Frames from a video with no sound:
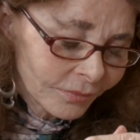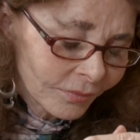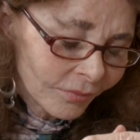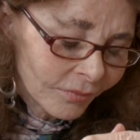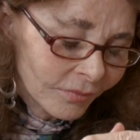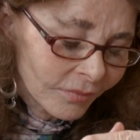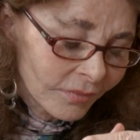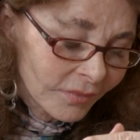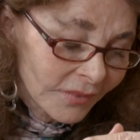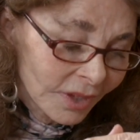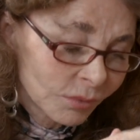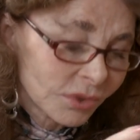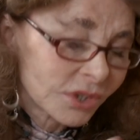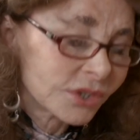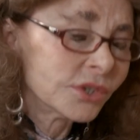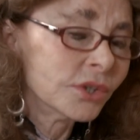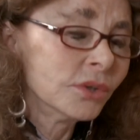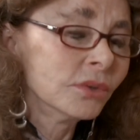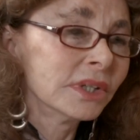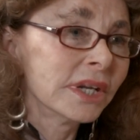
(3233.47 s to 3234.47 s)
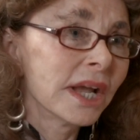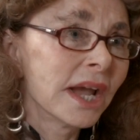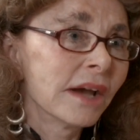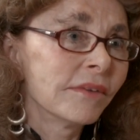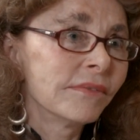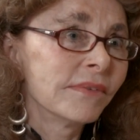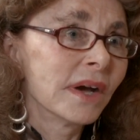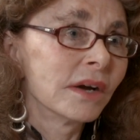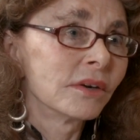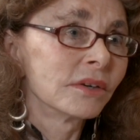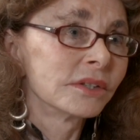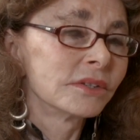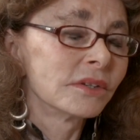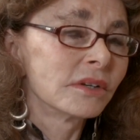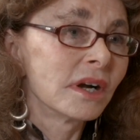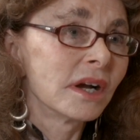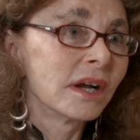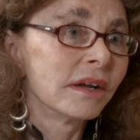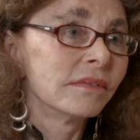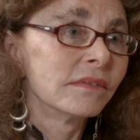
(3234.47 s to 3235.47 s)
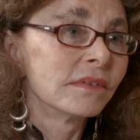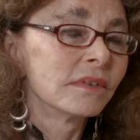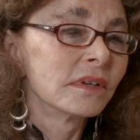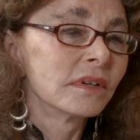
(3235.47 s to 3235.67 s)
it was a 2.5-hour drive.